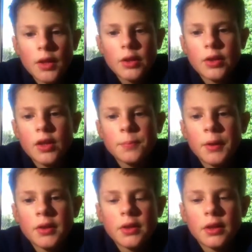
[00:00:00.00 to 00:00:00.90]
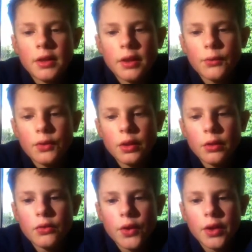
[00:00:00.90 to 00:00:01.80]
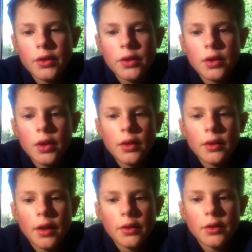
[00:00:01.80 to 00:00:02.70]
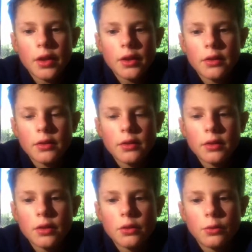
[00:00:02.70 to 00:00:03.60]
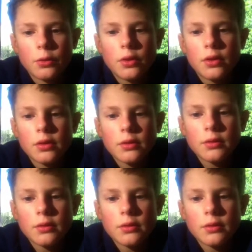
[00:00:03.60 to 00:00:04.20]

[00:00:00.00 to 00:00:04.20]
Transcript: So that's basically it for those things. Now let's take a look at the tools.